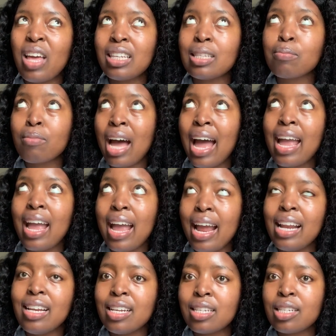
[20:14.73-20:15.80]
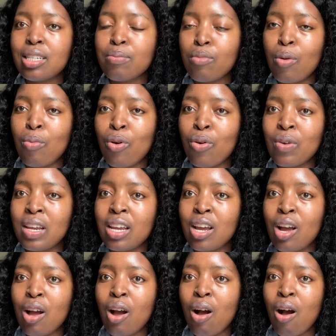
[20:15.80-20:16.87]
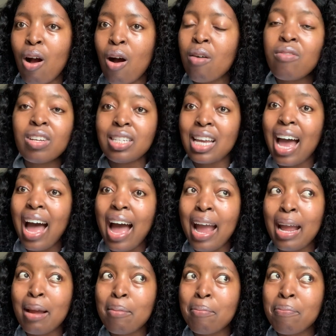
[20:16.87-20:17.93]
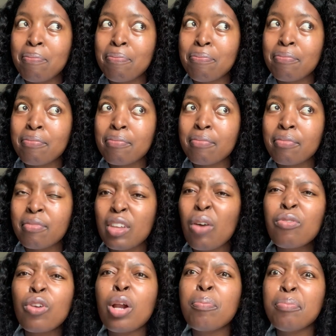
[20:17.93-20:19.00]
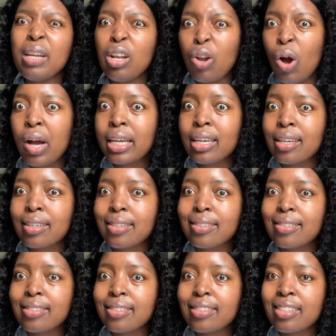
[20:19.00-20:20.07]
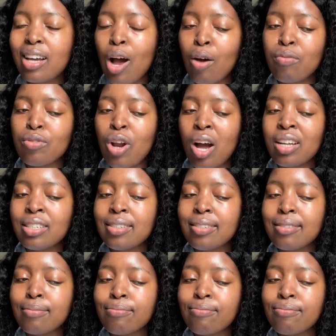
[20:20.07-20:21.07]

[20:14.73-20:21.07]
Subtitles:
my earliest memory of a time of not belonging, of not,